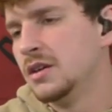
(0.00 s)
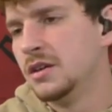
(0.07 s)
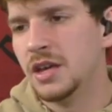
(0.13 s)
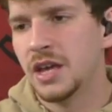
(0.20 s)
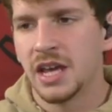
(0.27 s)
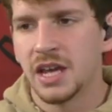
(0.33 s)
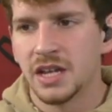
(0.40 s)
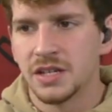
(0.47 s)

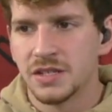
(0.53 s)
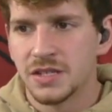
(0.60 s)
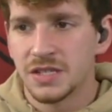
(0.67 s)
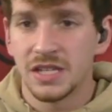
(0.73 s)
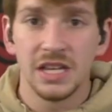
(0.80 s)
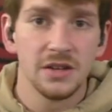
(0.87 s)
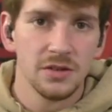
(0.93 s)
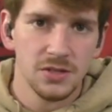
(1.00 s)
and
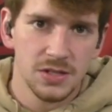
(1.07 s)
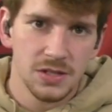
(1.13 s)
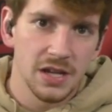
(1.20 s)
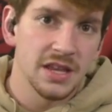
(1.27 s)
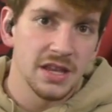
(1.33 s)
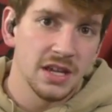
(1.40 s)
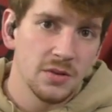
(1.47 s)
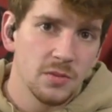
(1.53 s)
steals. I
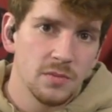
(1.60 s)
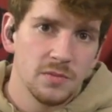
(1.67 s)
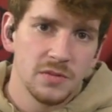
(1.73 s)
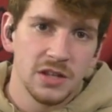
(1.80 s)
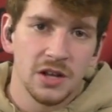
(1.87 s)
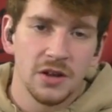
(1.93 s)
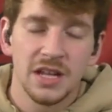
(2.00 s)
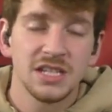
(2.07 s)
think
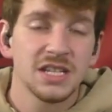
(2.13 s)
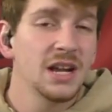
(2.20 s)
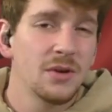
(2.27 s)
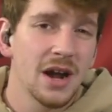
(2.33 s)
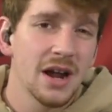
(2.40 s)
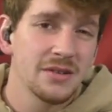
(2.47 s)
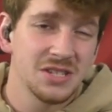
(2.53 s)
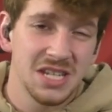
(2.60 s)
that's kind of
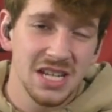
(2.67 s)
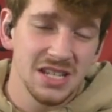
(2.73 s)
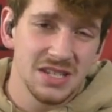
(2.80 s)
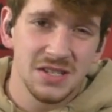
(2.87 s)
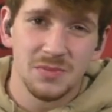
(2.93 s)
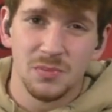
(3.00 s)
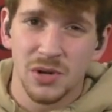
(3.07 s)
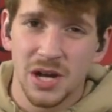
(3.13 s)
where Iowa
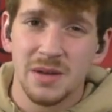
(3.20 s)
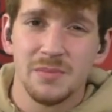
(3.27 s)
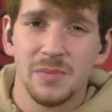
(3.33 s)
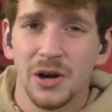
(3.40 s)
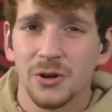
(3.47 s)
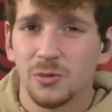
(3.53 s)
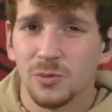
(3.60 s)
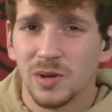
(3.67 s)
State's bread and
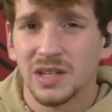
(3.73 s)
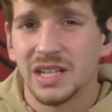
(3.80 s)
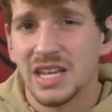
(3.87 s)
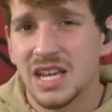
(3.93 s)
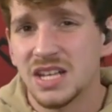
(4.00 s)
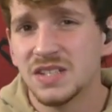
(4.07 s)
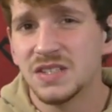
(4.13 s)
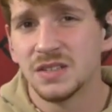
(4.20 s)
butter really
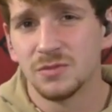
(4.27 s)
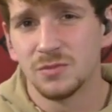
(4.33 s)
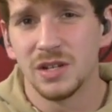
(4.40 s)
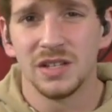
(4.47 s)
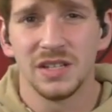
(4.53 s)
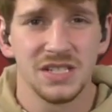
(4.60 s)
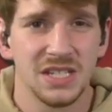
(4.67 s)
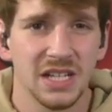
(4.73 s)
is.
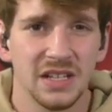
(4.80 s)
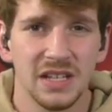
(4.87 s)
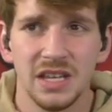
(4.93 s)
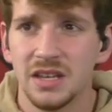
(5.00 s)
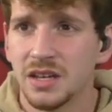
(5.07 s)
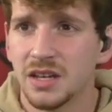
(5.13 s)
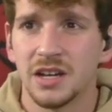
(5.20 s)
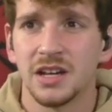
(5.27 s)

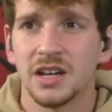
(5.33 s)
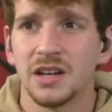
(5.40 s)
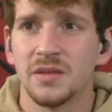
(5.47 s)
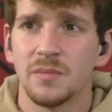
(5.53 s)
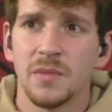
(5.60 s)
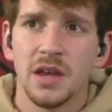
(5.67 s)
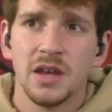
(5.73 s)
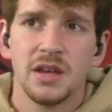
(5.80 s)
Realistically,
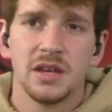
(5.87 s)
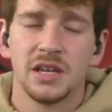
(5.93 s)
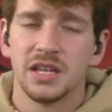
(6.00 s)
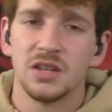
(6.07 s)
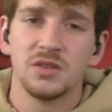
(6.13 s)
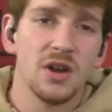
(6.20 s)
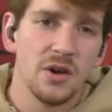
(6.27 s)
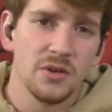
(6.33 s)

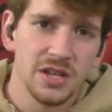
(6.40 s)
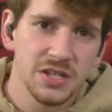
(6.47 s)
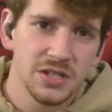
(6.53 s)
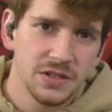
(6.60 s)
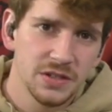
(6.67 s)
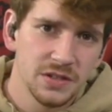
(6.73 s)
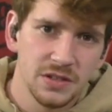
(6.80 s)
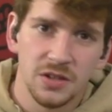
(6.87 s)
you know
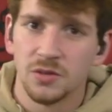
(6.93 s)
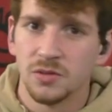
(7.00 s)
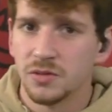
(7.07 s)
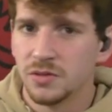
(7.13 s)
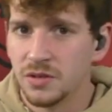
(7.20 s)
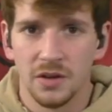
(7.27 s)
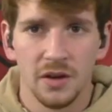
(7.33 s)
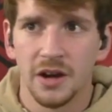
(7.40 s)
this. You're
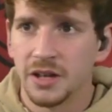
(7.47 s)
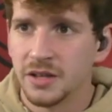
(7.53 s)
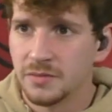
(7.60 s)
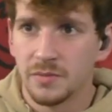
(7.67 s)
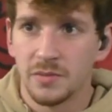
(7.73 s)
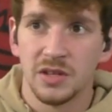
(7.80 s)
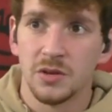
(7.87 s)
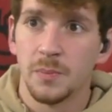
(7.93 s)
a
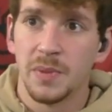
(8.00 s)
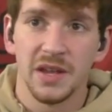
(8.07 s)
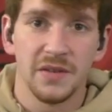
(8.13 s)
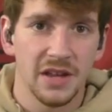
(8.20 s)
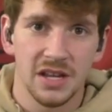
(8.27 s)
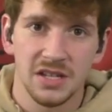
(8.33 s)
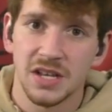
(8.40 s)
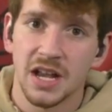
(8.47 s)
big
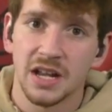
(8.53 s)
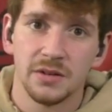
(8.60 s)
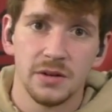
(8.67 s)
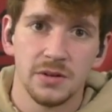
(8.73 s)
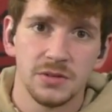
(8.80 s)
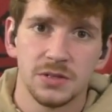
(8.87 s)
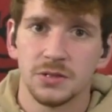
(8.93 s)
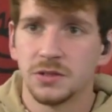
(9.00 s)
fan of
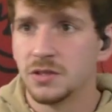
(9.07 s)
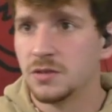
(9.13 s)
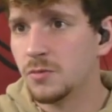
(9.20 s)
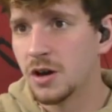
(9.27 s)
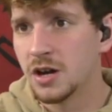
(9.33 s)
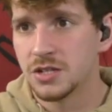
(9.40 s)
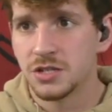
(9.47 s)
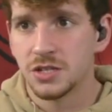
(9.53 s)
Cyclones. You
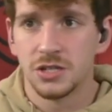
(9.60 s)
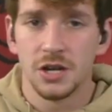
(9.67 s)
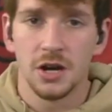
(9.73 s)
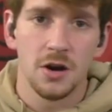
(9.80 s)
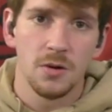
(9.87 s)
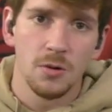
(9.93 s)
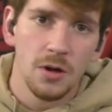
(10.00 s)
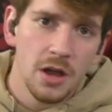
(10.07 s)
watch the
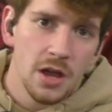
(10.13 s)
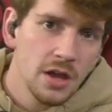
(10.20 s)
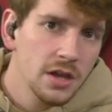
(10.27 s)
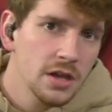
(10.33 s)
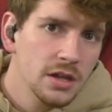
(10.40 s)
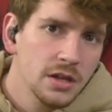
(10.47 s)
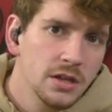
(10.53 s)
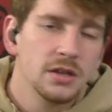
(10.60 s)
show.
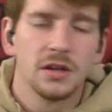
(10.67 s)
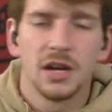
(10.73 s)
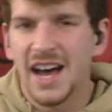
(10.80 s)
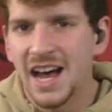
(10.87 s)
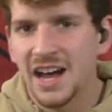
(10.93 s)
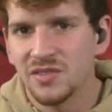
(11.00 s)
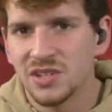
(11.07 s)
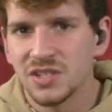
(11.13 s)

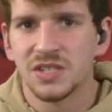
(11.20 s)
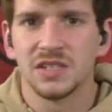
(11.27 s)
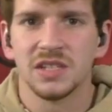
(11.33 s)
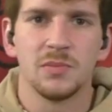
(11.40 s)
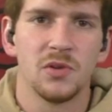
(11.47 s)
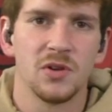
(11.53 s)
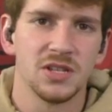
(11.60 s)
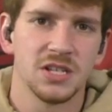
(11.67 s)
Obviously,
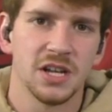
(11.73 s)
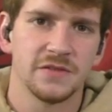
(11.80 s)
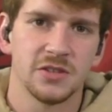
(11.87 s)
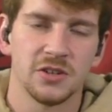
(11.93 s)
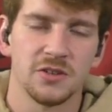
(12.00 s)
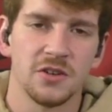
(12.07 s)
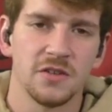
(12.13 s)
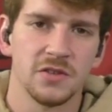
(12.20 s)
points off
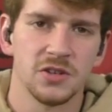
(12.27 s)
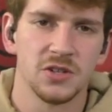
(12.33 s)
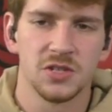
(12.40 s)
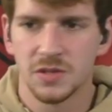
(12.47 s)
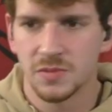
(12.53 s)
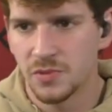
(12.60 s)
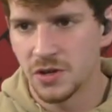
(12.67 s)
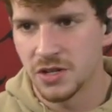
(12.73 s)

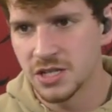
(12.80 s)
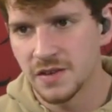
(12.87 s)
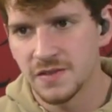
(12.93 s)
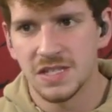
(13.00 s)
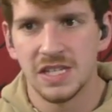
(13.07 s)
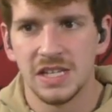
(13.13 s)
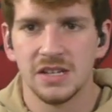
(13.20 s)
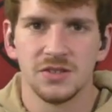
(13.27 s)
turnovers, points off
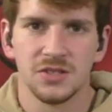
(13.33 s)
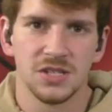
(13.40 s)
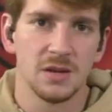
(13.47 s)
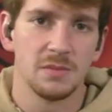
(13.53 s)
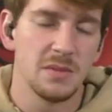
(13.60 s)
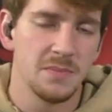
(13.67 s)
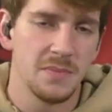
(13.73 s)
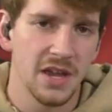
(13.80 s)
steals, going to
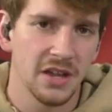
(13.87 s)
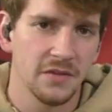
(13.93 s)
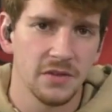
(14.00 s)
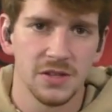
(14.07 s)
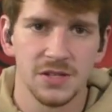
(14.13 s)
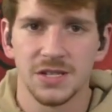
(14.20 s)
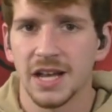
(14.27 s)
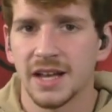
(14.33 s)
be big for
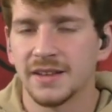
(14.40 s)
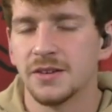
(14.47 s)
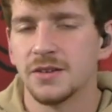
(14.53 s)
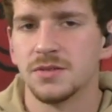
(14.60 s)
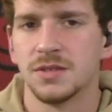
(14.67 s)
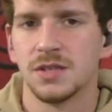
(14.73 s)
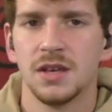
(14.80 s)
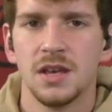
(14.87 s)
the Cyclones.